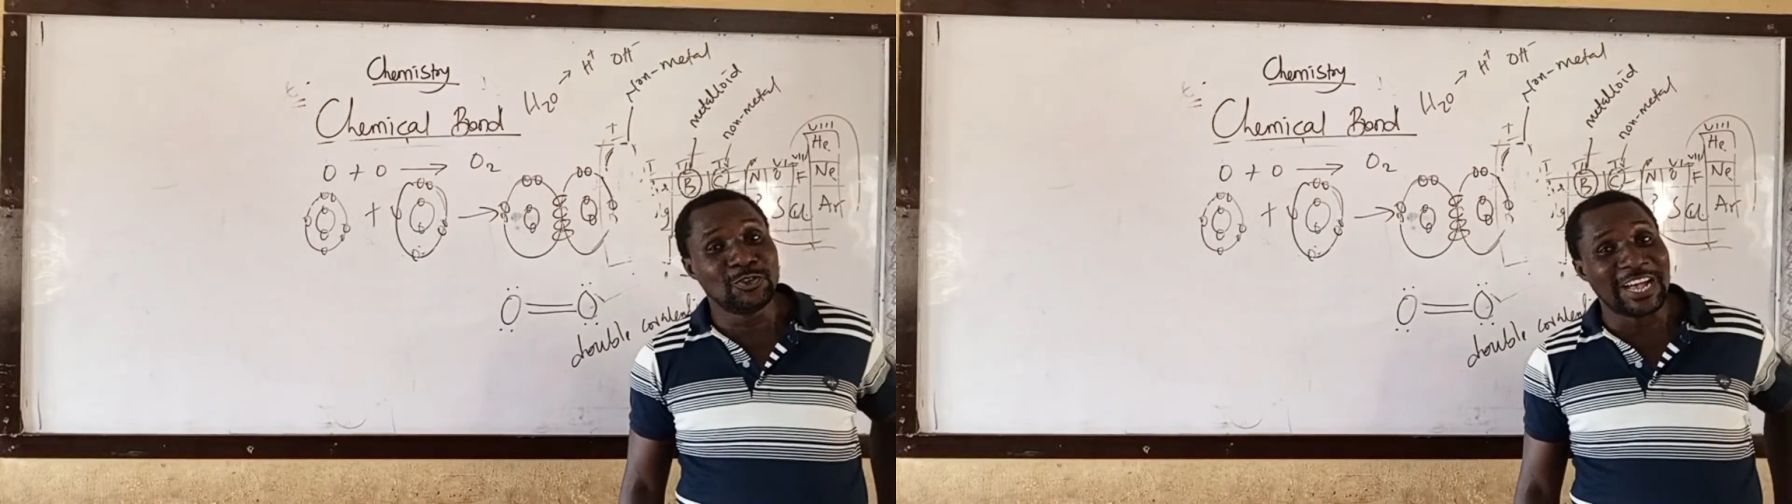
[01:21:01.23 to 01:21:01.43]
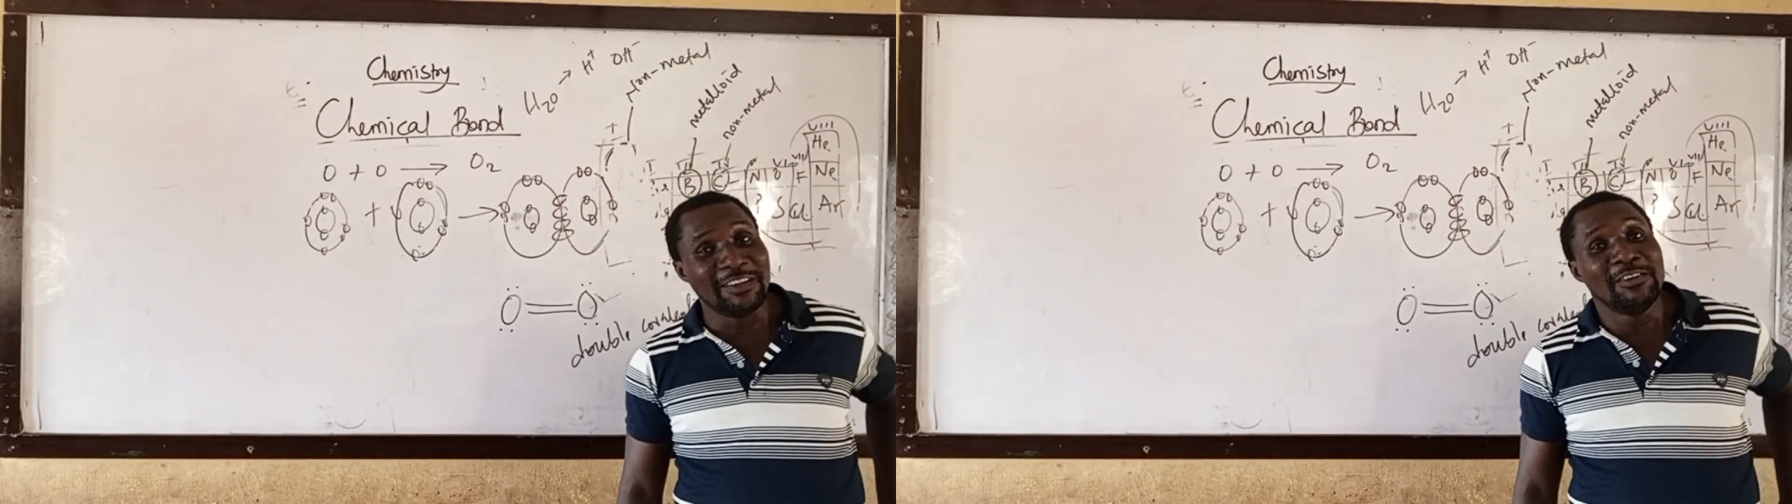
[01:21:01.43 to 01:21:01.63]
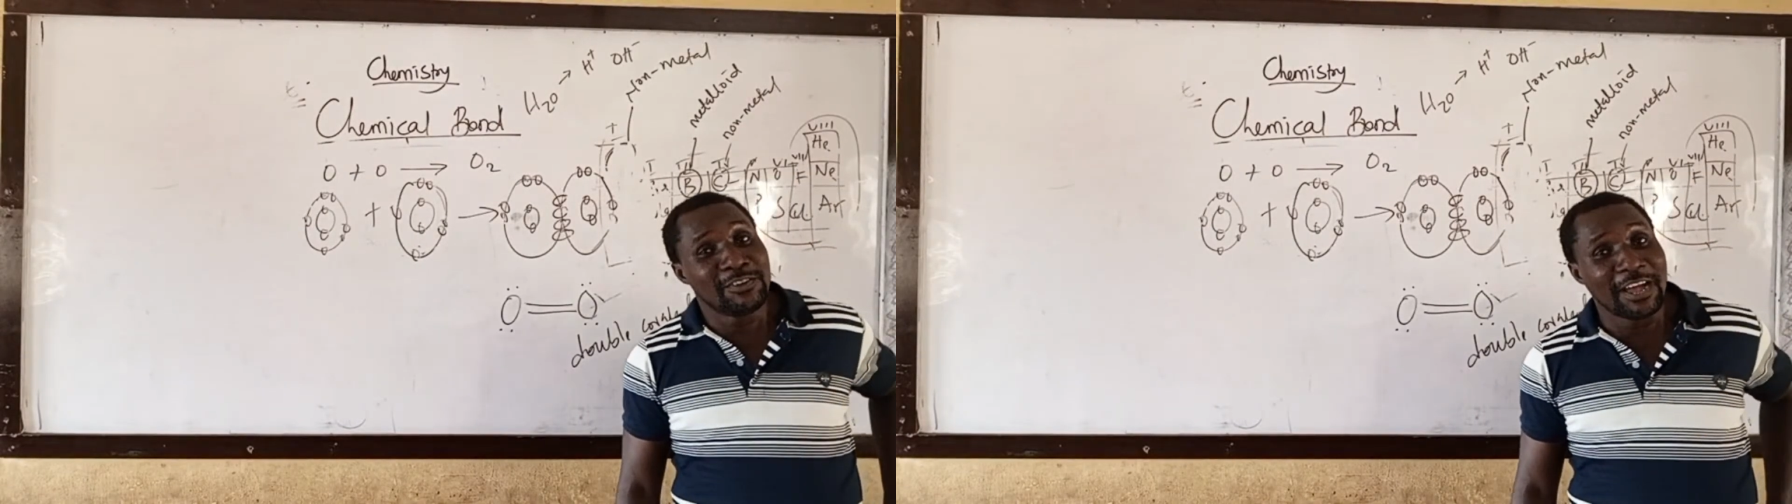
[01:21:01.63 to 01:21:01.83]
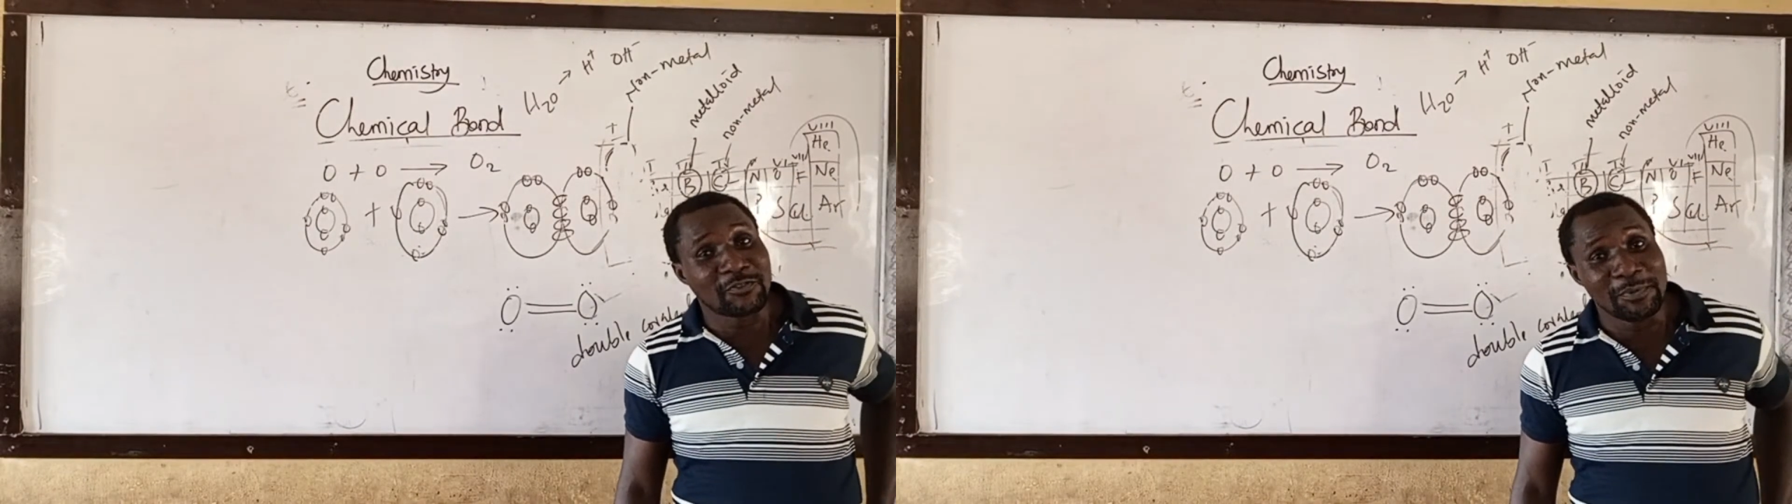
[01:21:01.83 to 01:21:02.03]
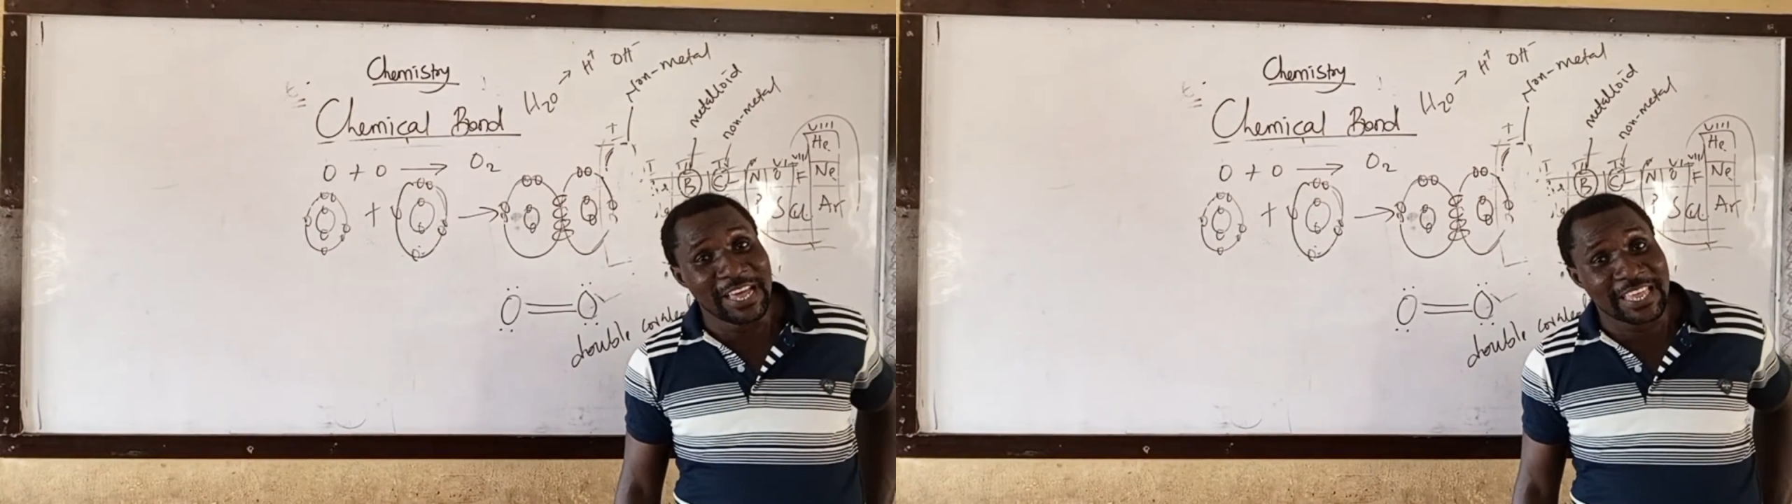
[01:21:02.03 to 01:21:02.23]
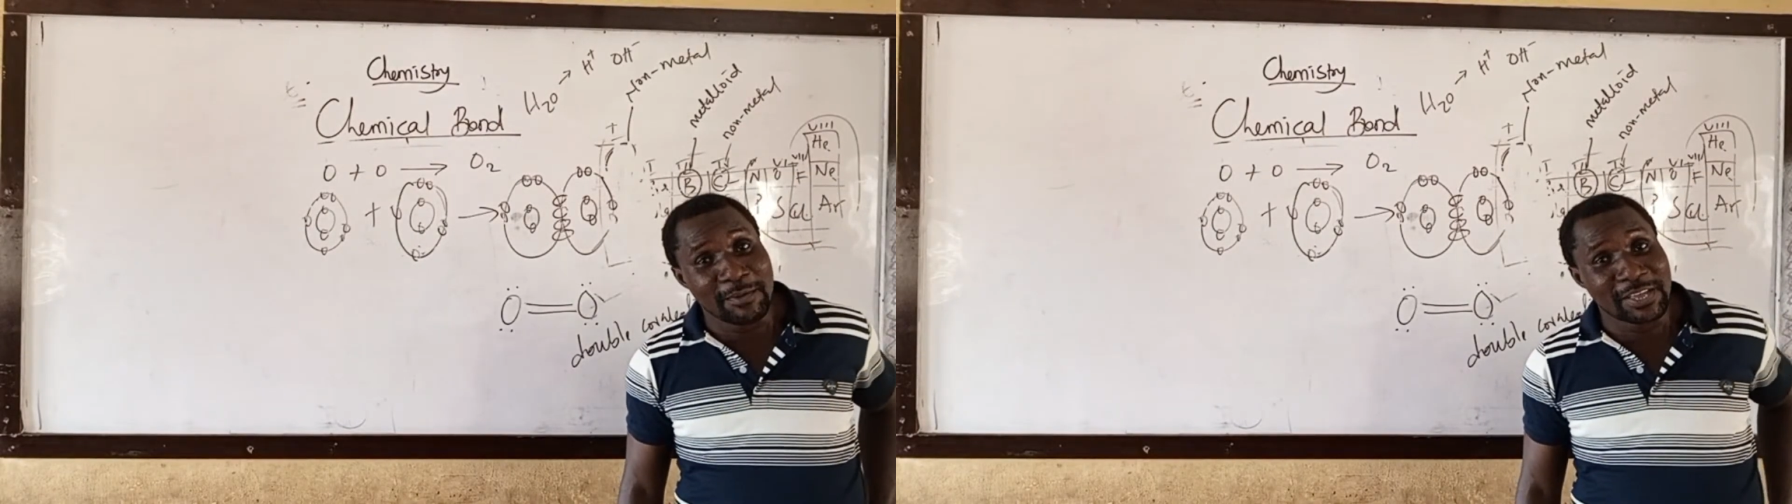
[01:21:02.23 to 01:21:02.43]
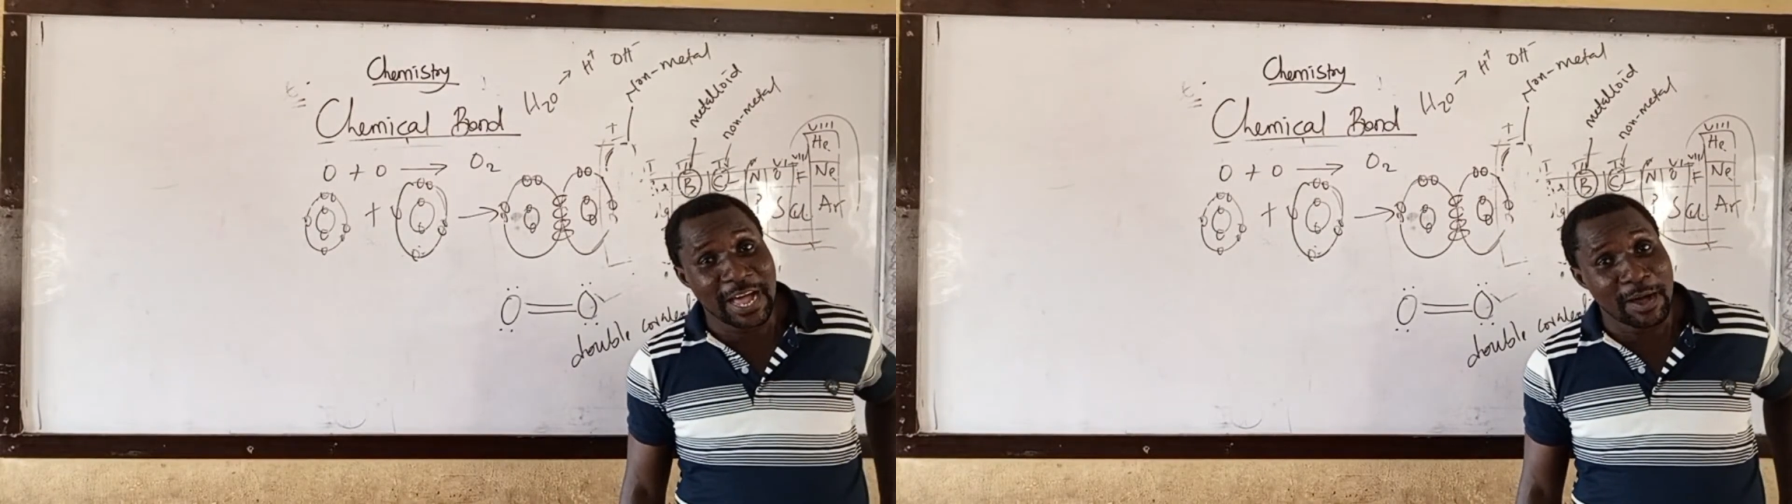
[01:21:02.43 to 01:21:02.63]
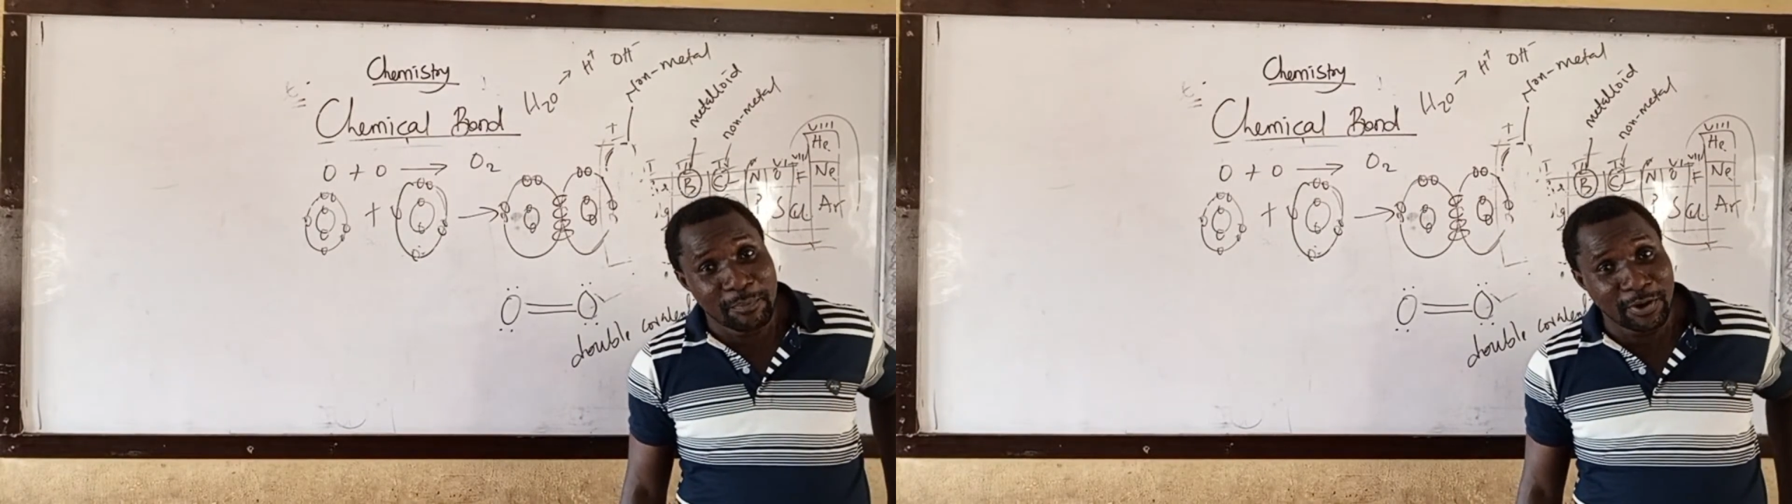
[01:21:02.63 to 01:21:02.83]
You have to be a
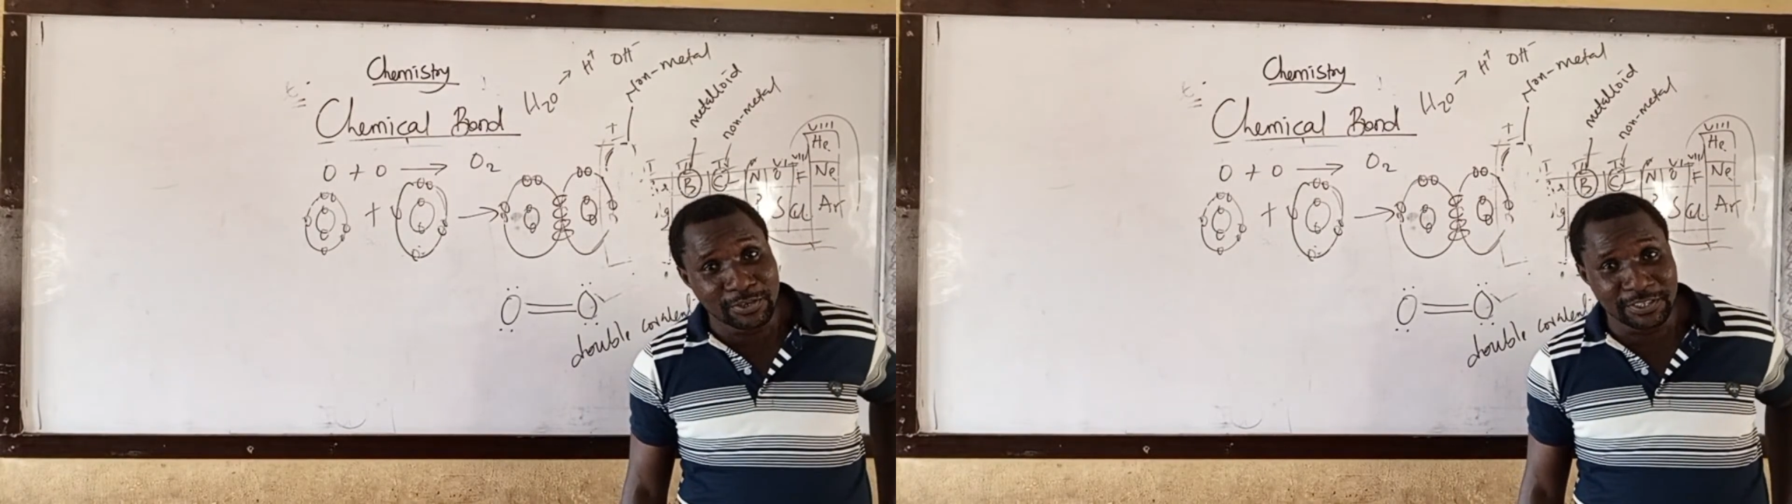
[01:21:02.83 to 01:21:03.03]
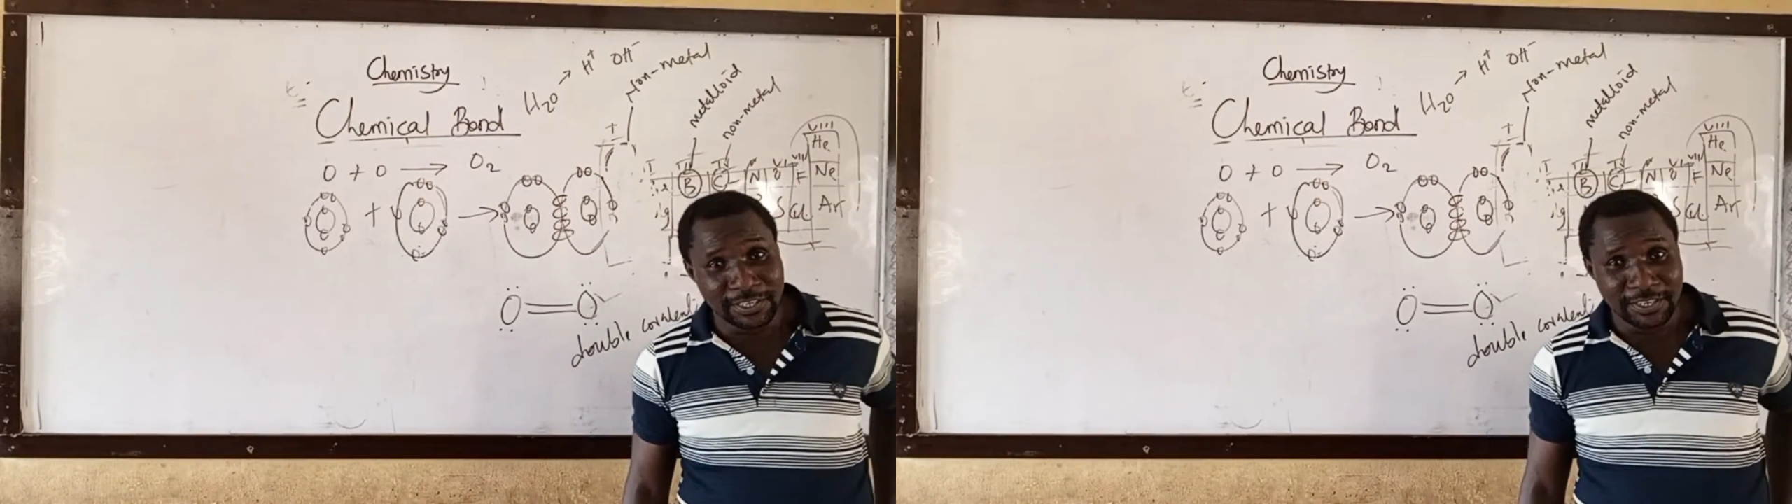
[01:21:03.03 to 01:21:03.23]
chemical bond.